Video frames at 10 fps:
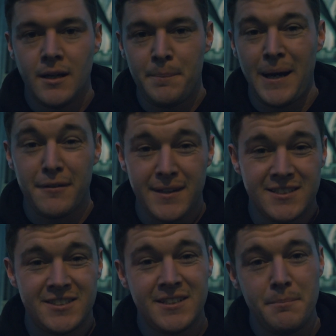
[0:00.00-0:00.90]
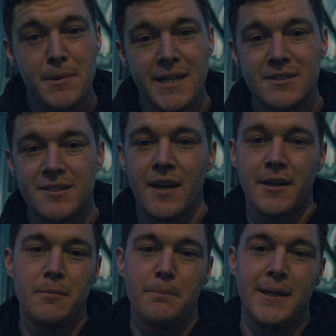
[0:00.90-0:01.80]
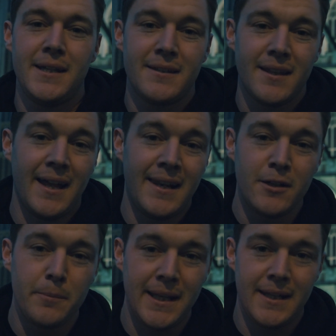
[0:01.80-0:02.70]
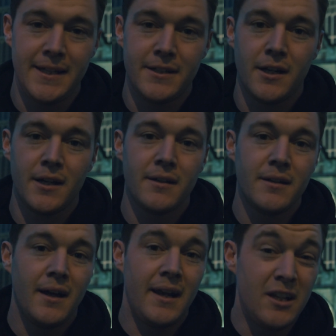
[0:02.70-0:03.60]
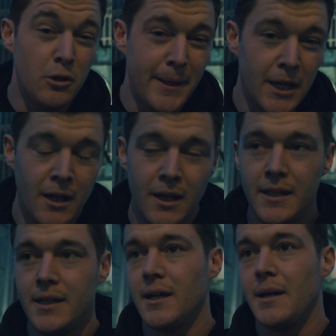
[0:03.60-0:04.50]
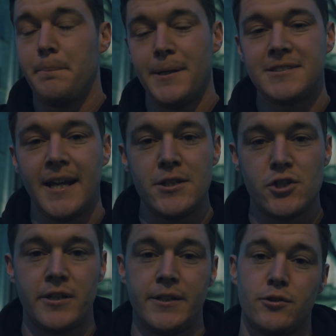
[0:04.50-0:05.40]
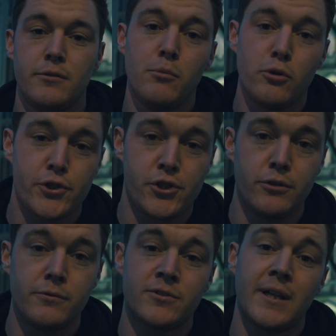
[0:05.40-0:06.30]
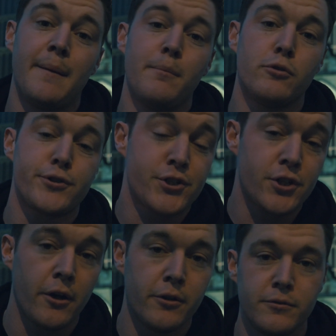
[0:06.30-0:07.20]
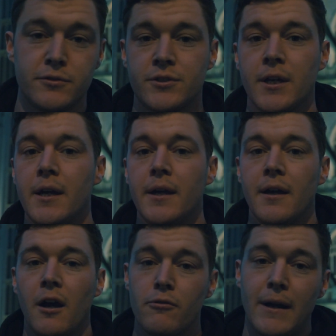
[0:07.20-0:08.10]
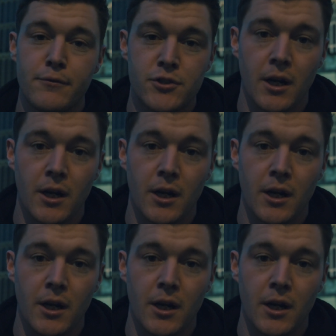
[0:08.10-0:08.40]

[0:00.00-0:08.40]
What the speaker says: about this is it means that I can be a little bit leaner, a little bit earlier, and potentially do more shoots and more shows around